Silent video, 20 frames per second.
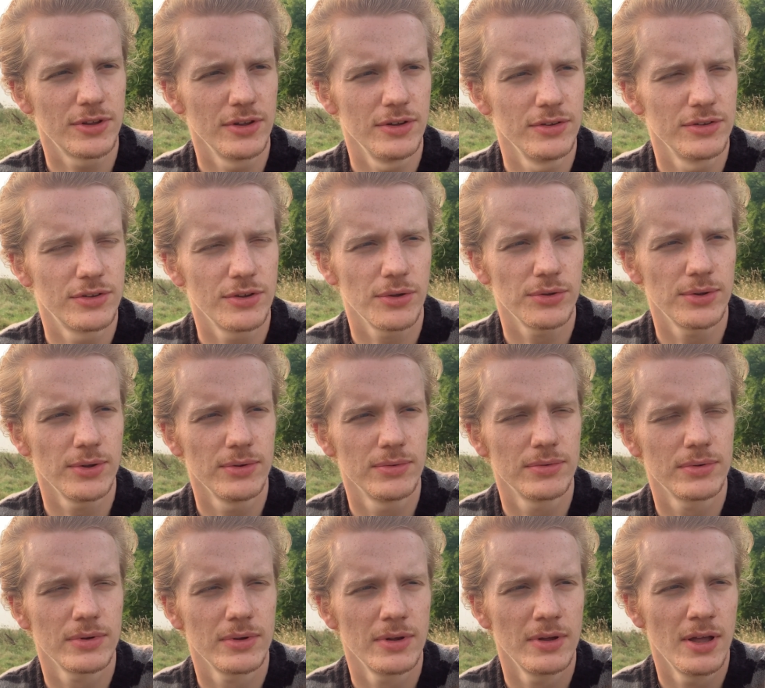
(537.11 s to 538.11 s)
to sort of
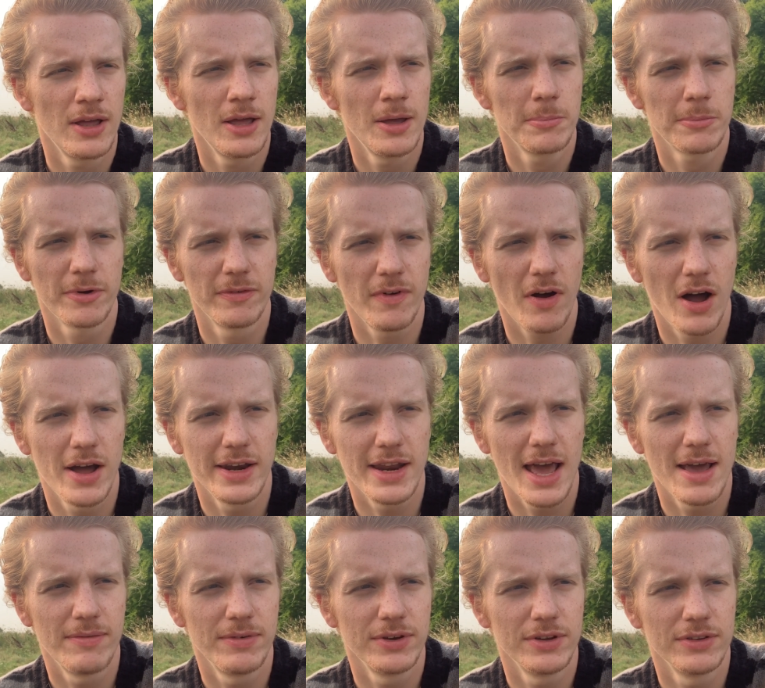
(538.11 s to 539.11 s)
provide
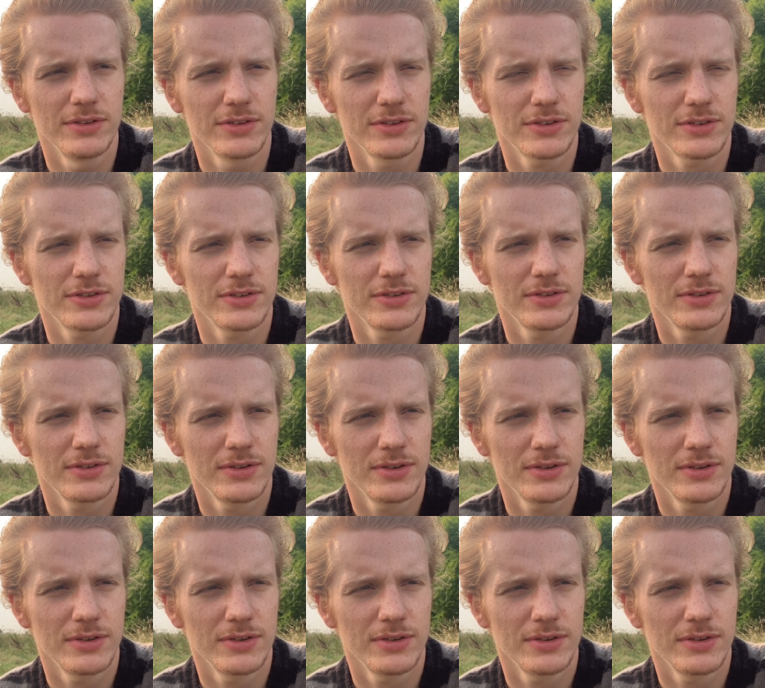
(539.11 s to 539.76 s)
evidence